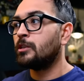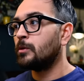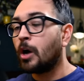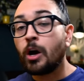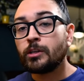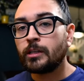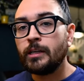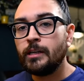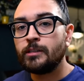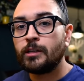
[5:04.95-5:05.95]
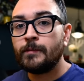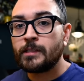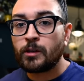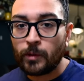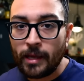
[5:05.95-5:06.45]
So it's on your cleaning service
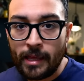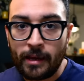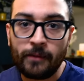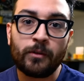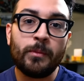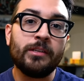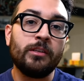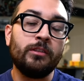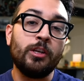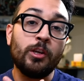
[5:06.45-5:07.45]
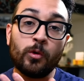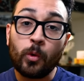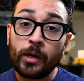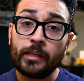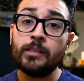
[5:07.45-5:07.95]
to relay that information to you
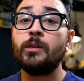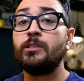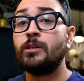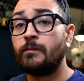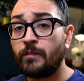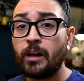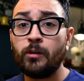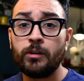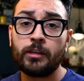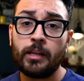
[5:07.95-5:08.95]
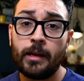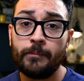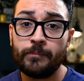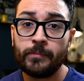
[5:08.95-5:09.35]
quickly so that you can file your claim.